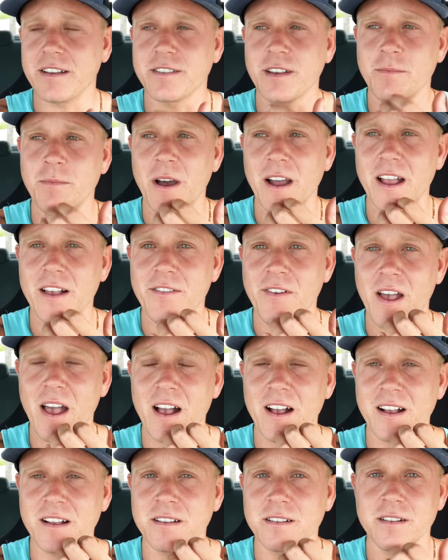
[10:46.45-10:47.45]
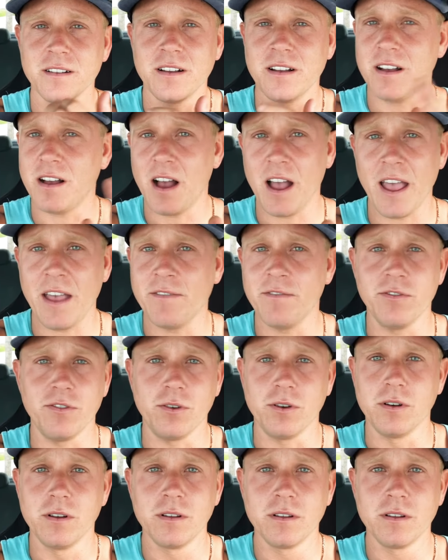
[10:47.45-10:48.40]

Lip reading: I might have had a handful.